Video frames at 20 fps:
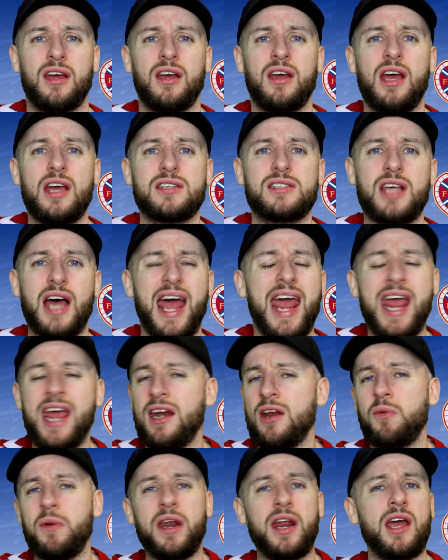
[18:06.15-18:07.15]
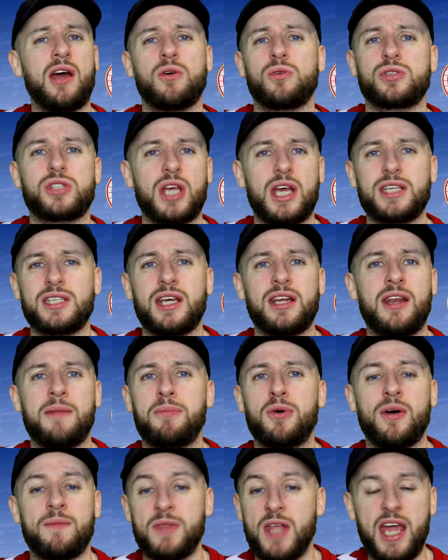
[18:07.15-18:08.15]
Is there anywhere else? It's in the
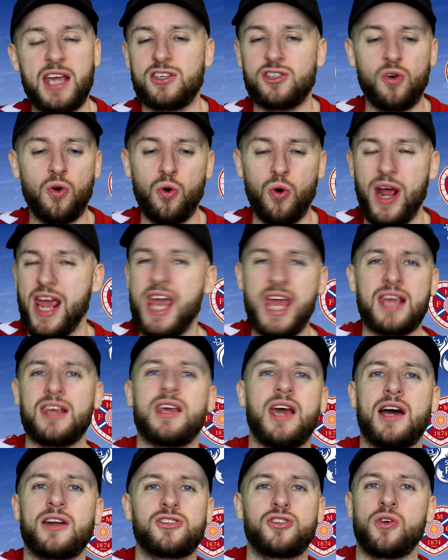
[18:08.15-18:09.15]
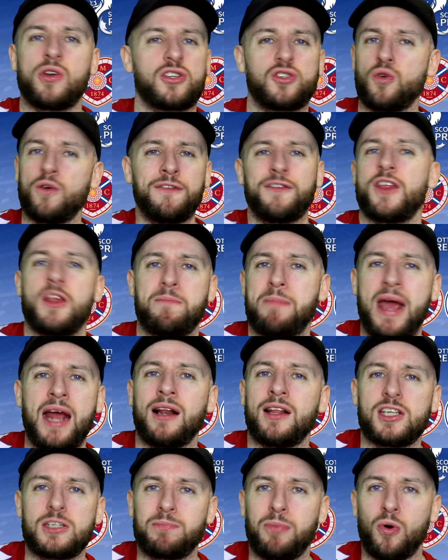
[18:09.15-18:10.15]
box. He's not 8 yards out. It's not for the
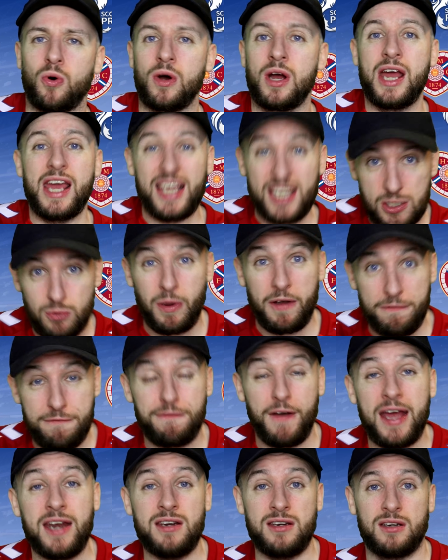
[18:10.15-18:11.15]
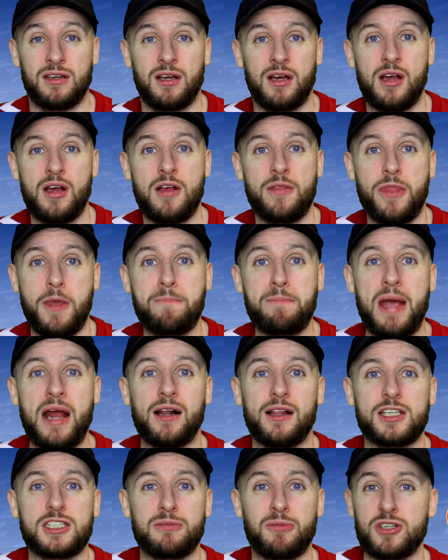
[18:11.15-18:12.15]
penalty spot. He's within the
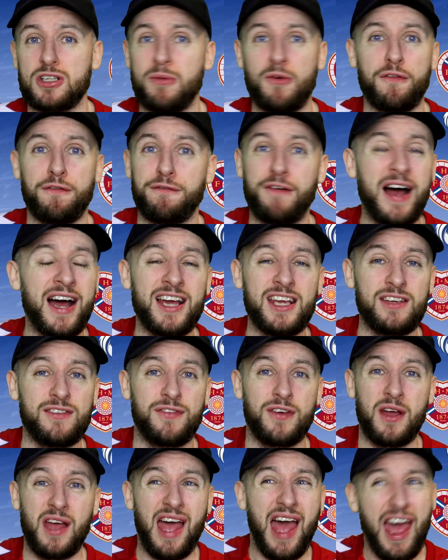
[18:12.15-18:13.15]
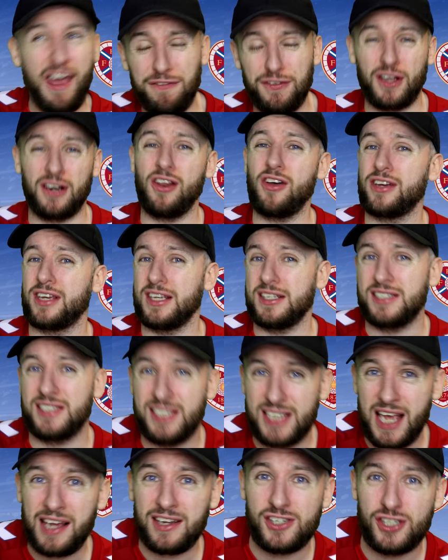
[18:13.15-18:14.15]
penalty spot. It's about 5, if you're lucky,
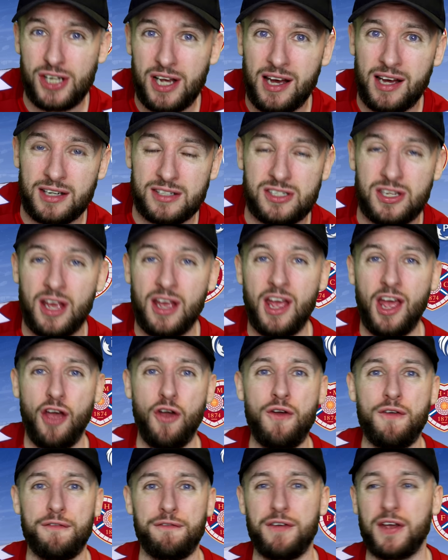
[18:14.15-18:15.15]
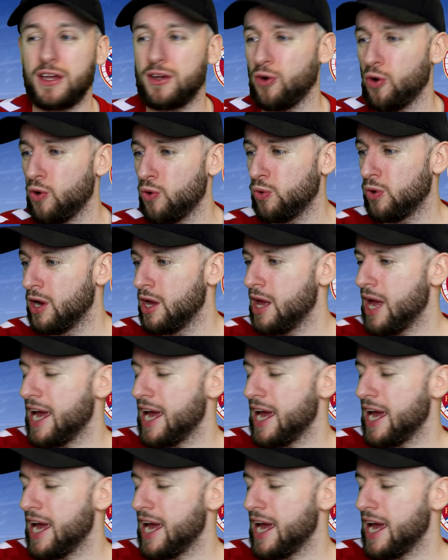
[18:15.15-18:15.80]
6 yards out for goal.